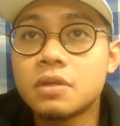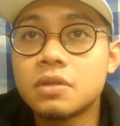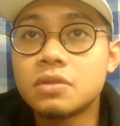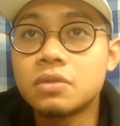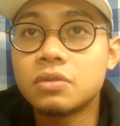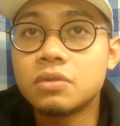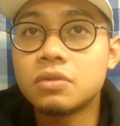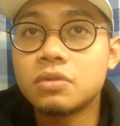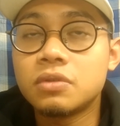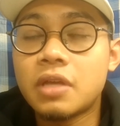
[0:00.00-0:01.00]

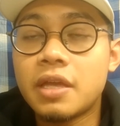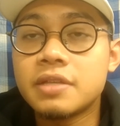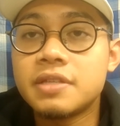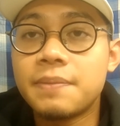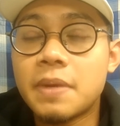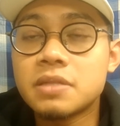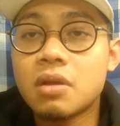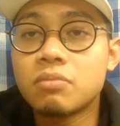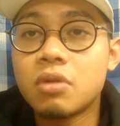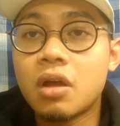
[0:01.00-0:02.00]
So that is depends
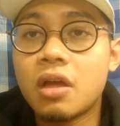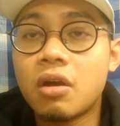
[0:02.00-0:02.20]
on the